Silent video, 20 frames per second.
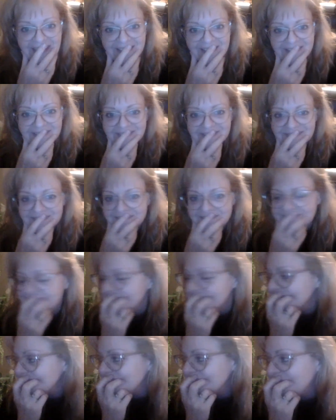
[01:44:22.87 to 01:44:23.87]
that.
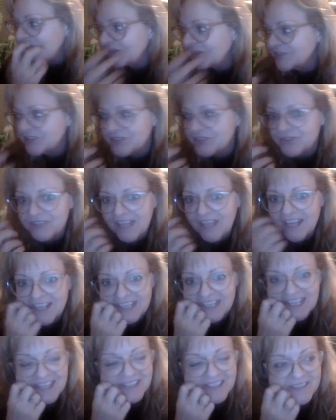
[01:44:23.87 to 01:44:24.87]
I'm never doing
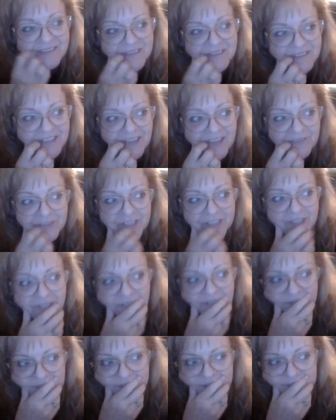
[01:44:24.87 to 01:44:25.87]
that again.
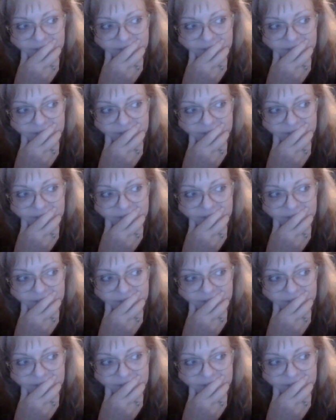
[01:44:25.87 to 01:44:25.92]
Never,